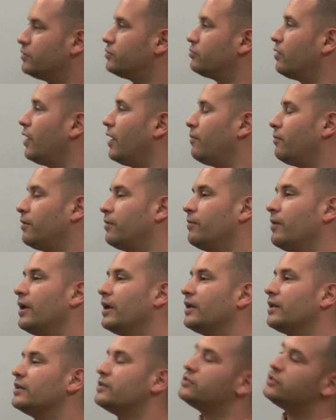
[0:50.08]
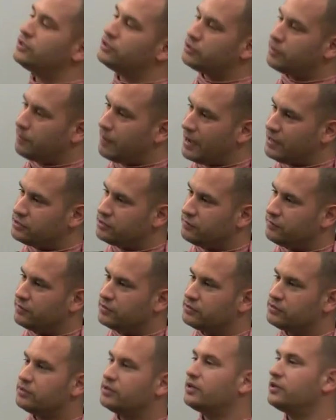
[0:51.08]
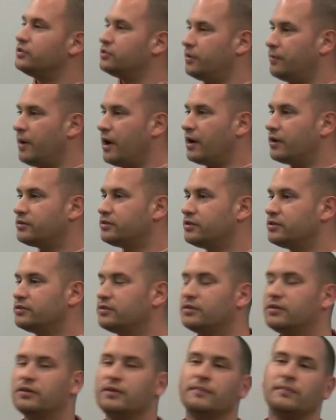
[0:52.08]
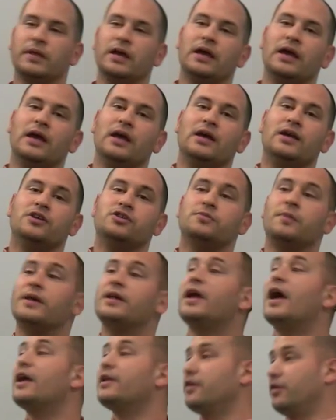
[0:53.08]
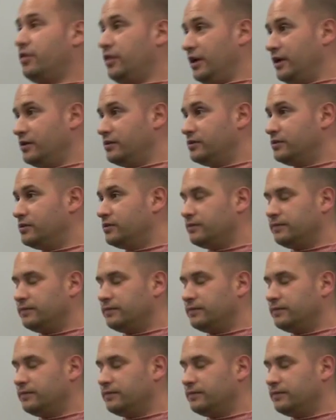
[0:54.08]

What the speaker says: me describe him like this. He's a pacifist, he's a Marxist, he's many other things.